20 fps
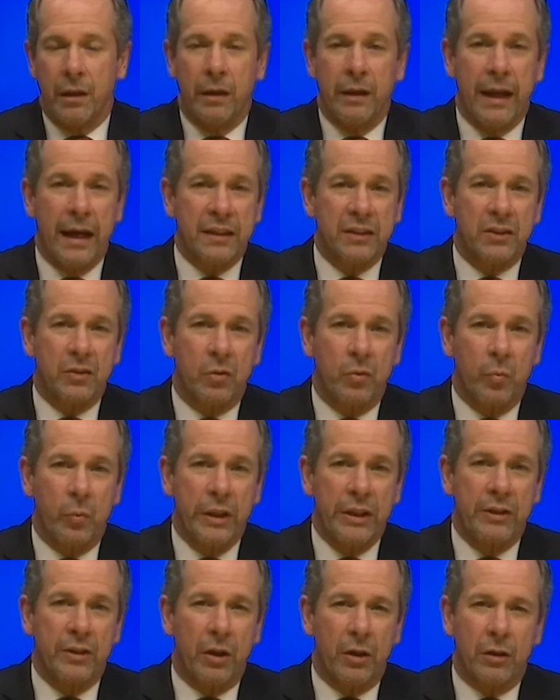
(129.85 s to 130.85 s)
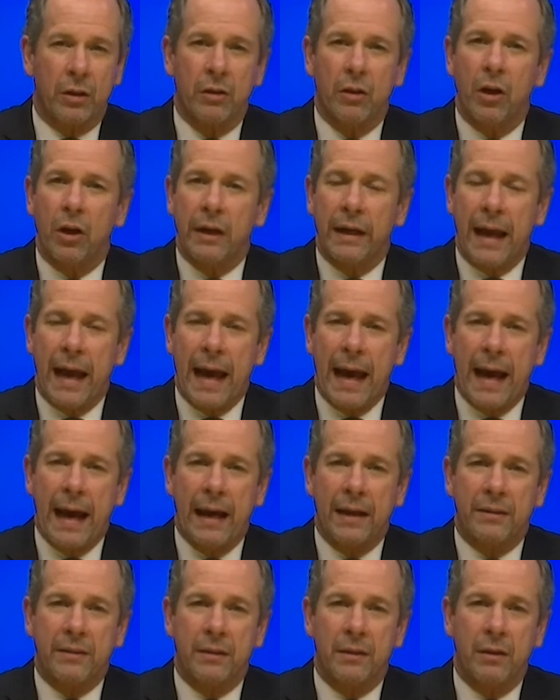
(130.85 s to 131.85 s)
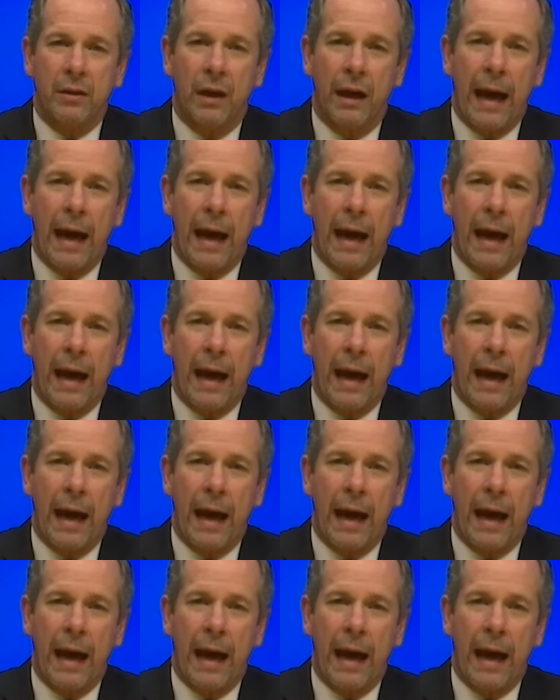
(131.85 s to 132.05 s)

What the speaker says: Next, we took a look at